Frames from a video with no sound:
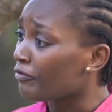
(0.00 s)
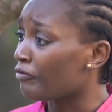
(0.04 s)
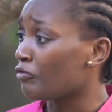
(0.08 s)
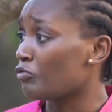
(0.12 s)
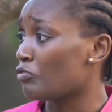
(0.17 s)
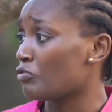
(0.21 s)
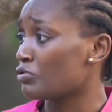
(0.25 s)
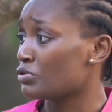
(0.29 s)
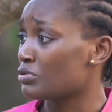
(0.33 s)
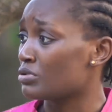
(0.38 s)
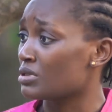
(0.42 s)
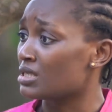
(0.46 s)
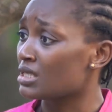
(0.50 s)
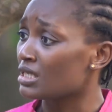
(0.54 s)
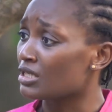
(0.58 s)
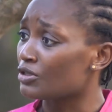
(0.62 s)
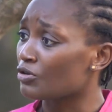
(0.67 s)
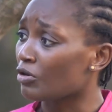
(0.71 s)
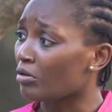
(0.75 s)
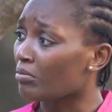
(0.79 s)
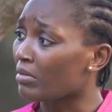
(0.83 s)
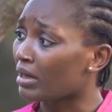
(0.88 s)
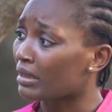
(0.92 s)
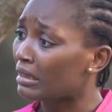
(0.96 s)
if we go to see
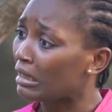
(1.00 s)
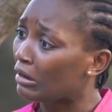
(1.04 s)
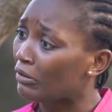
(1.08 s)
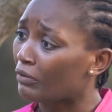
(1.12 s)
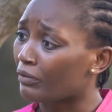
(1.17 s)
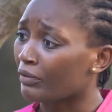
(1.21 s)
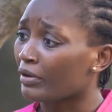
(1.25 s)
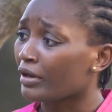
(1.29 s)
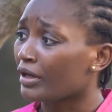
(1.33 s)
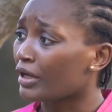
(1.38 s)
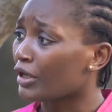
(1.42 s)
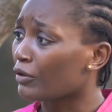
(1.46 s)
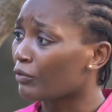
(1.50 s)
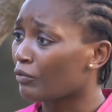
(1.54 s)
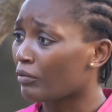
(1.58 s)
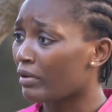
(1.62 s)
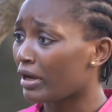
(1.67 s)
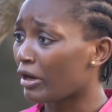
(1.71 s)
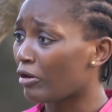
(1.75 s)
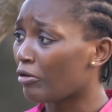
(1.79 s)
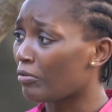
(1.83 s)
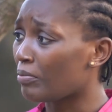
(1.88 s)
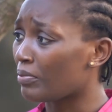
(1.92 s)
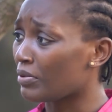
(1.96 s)
Diopa now, he will
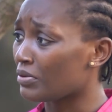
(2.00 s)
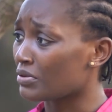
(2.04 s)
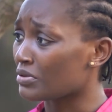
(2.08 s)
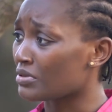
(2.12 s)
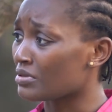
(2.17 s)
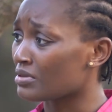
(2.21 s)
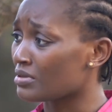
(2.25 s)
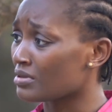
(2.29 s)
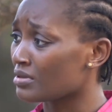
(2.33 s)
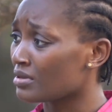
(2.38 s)
help us.